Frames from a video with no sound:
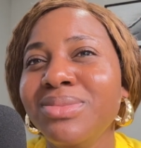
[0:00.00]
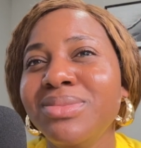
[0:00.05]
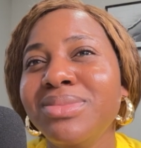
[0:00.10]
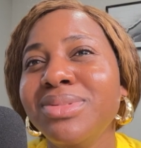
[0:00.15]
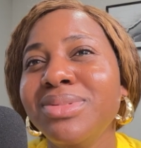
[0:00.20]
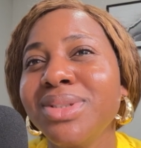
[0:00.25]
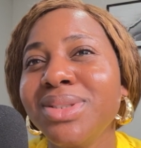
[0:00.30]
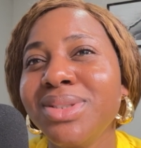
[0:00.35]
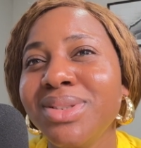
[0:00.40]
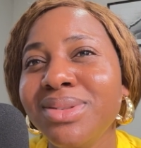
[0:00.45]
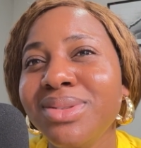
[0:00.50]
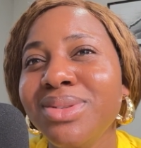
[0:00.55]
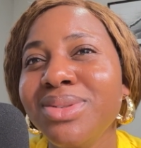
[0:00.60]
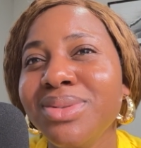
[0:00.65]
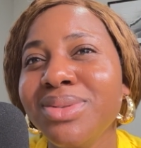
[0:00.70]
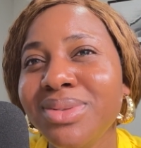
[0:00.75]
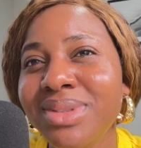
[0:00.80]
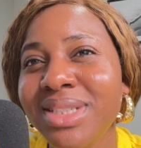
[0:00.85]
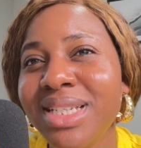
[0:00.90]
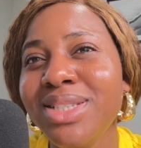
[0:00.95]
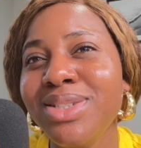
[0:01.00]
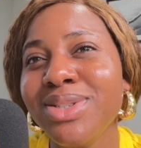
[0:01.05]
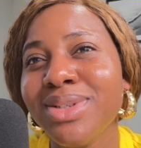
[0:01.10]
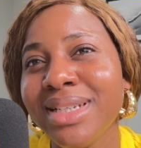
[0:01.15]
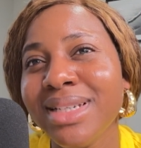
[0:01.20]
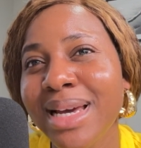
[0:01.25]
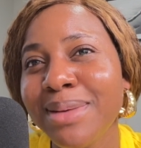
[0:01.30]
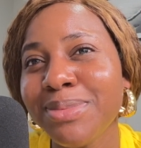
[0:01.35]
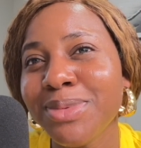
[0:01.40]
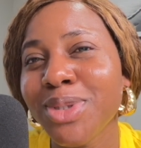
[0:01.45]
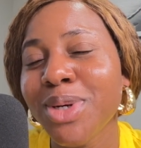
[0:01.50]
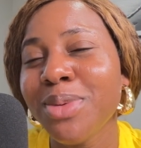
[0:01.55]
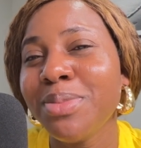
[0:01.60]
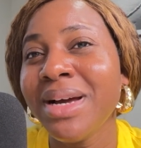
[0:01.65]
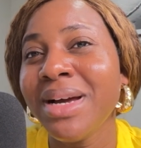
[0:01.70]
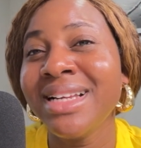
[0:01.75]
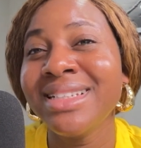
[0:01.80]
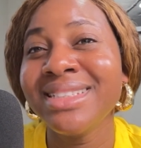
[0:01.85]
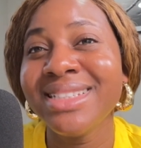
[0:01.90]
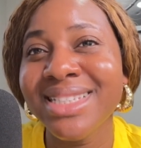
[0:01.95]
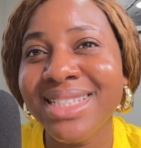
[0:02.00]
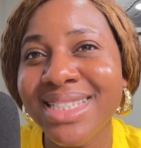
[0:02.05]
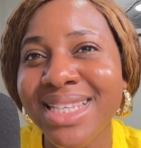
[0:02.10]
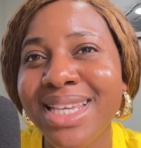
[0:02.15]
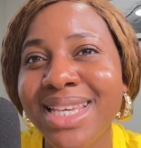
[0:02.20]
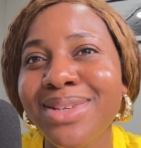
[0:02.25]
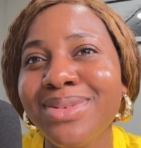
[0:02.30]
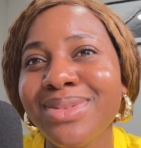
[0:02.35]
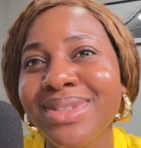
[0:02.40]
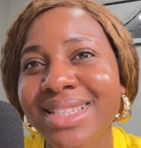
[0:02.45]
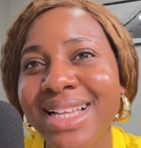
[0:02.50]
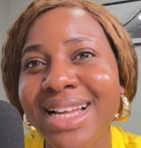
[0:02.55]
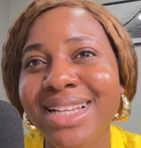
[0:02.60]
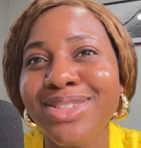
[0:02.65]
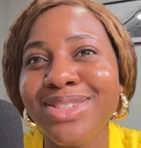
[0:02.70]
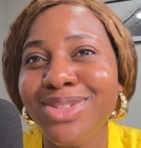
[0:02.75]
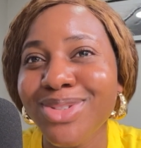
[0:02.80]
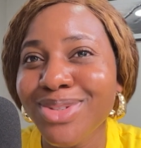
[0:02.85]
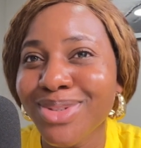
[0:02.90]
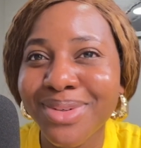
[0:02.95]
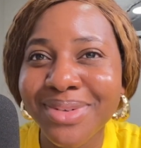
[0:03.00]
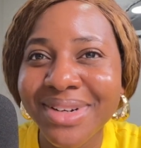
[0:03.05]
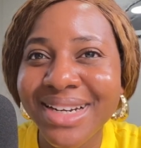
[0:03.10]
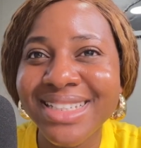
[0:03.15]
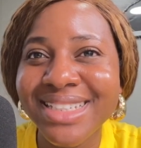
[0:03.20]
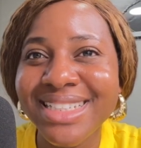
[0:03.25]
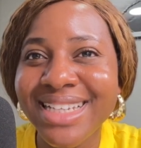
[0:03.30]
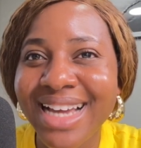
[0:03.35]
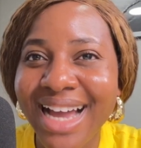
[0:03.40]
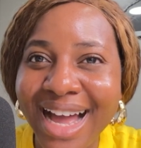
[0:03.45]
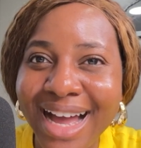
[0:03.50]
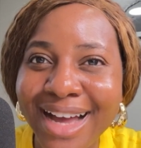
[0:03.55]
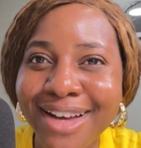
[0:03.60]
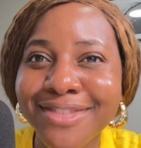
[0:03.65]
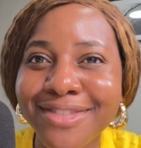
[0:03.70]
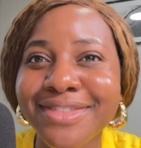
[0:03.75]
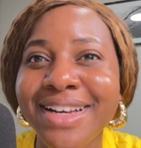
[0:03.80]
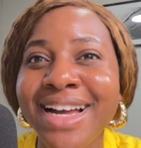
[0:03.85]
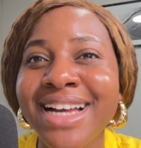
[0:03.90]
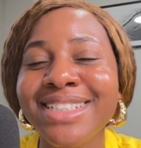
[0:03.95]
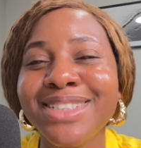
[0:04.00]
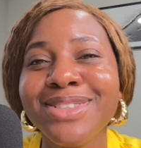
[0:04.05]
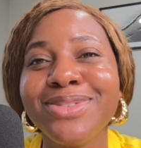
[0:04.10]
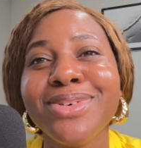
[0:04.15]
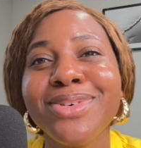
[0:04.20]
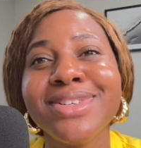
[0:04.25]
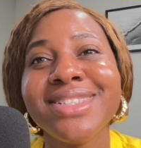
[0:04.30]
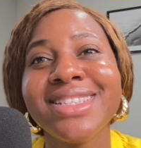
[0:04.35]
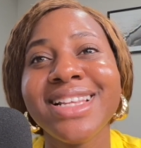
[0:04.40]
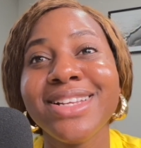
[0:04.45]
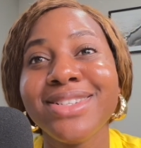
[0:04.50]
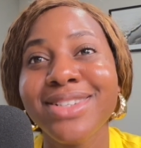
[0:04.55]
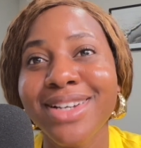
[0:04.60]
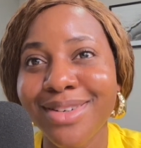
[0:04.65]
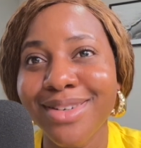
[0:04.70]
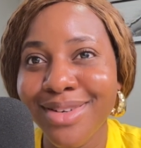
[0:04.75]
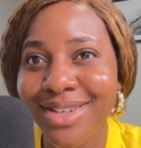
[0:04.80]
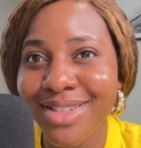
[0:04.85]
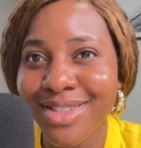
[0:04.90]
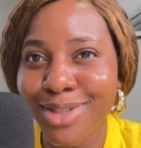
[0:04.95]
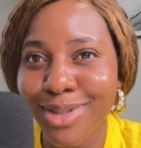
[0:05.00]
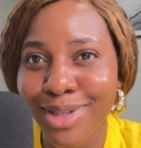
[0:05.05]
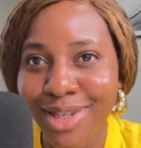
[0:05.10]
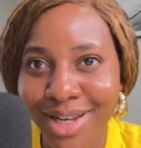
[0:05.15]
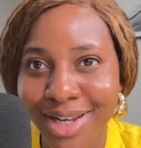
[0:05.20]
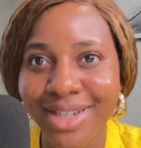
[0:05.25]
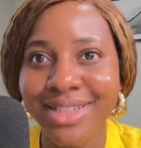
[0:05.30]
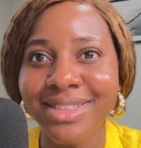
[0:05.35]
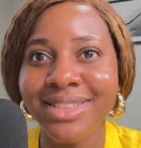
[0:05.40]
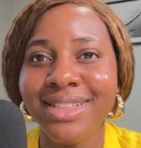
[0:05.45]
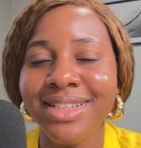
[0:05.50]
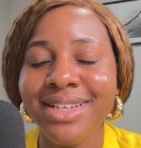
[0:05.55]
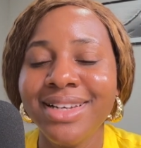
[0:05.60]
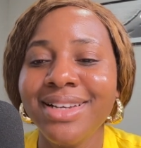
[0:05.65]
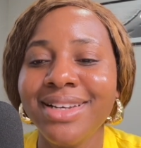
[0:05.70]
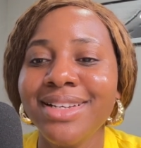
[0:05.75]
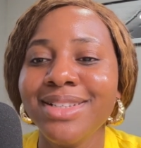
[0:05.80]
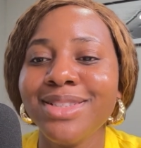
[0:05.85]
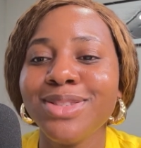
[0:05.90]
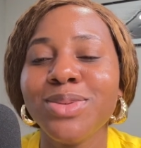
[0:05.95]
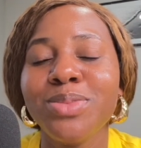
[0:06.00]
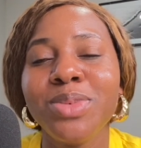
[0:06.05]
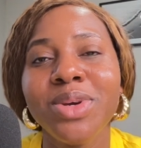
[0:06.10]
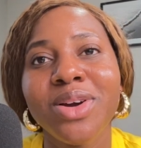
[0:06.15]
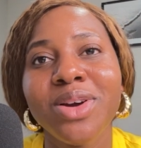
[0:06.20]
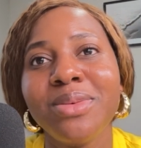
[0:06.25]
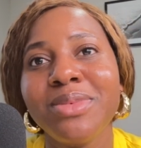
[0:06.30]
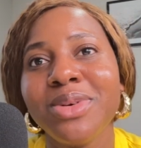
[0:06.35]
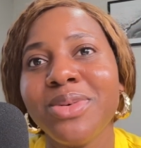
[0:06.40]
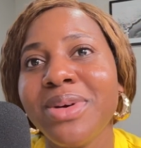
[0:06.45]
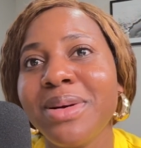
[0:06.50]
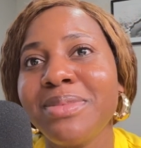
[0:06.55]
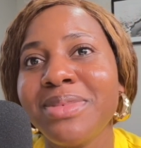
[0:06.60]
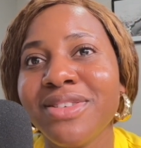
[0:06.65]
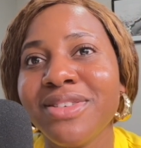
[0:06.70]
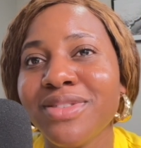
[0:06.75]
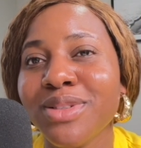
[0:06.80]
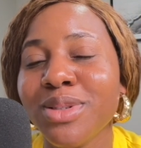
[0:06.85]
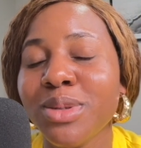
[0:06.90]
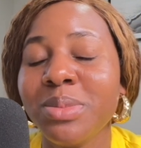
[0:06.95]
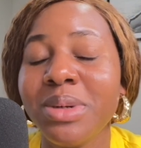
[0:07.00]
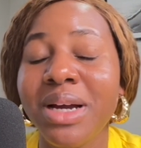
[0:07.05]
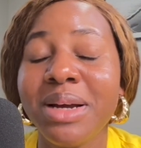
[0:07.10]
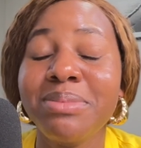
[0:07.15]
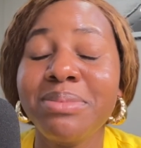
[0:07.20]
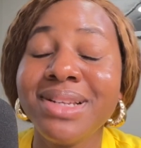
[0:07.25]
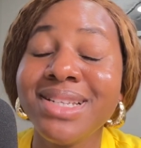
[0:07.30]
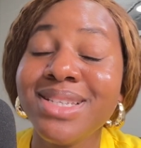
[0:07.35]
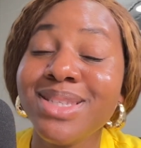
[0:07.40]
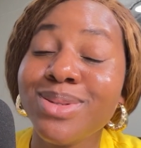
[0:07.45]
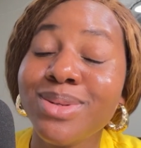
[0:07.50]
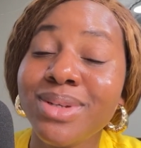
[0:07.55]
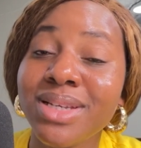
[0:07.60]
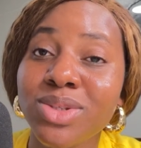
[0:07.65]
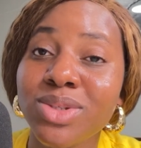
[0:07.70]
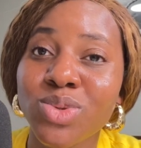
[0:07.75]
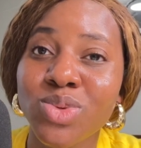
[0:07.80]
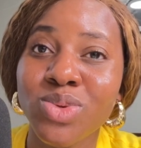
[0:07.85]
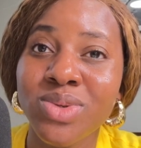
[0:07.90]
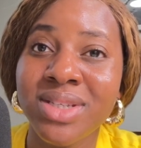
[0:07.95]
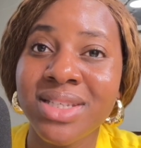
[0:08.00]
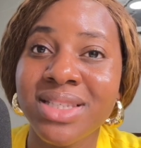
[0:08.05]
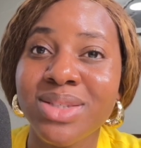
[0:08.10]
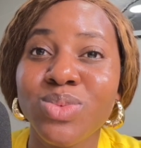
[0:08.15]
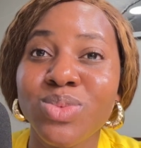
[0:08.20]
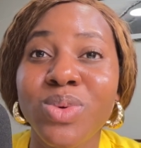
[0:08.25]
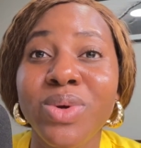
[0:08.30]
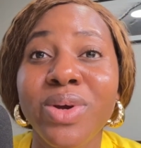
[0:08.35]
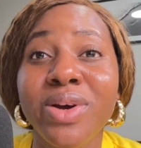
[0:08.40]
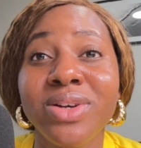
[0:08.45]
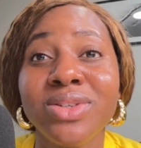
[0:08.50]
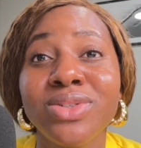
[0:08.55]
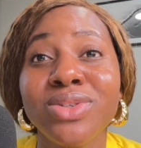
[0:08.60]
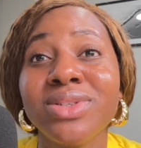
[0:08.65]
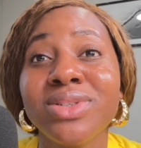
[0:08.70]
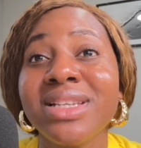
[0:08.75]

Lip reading: what you need your laptop and the skills that you already have and the ones that you're going to learn to become a web developer. Please look into this. We all don't